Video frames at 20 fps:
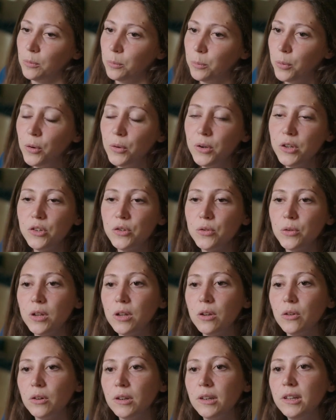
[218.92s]

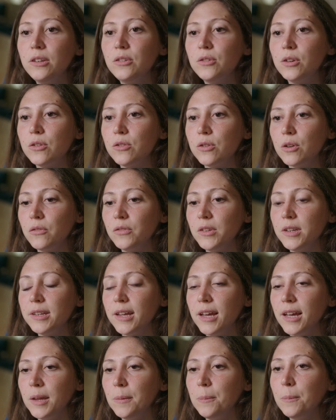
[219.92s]
poetry or literature of the
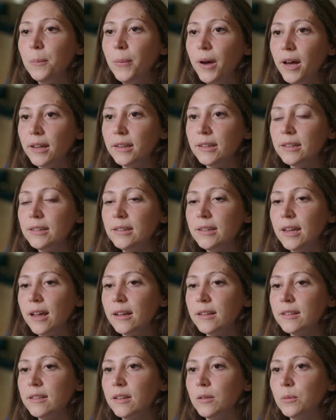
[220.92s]
time, but
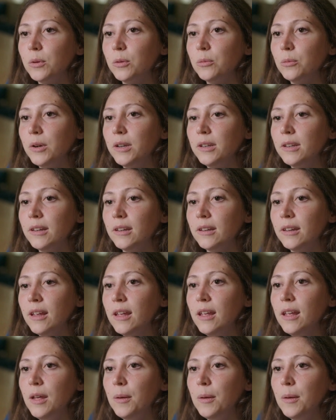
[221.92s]
texts that were written